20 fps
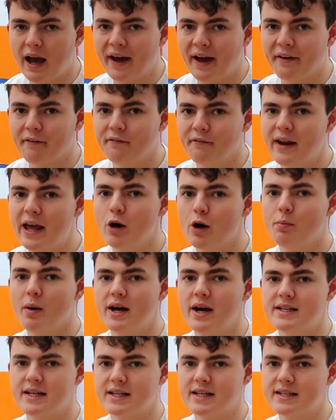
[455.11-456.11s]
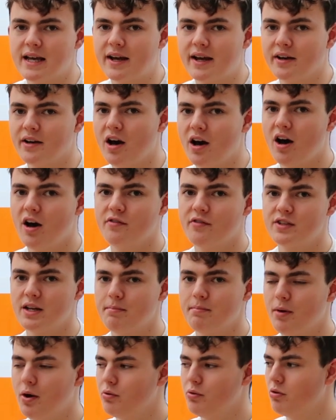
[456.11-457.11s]
and of nail-biting second halves
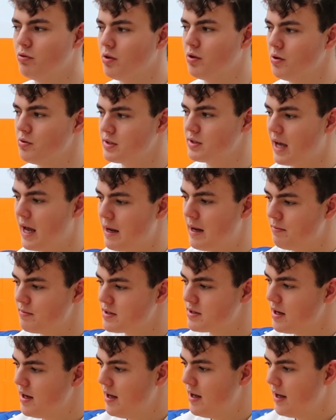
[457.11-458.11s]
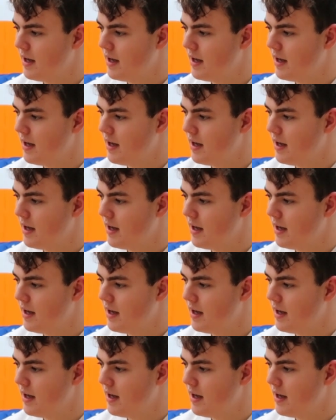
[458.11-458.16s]
in both of those games.